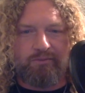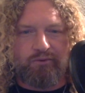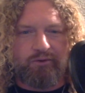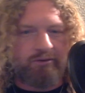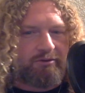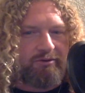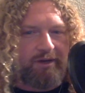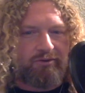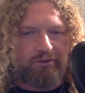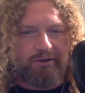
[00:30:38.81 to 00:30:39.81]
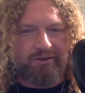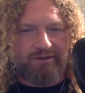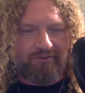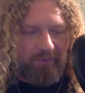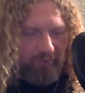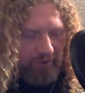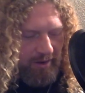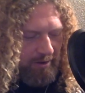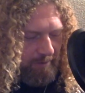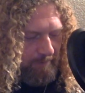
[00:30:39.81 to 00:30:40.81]
more Shrine of Tulok stuff, but for
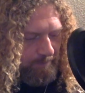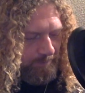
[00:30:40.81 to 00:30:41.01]
now,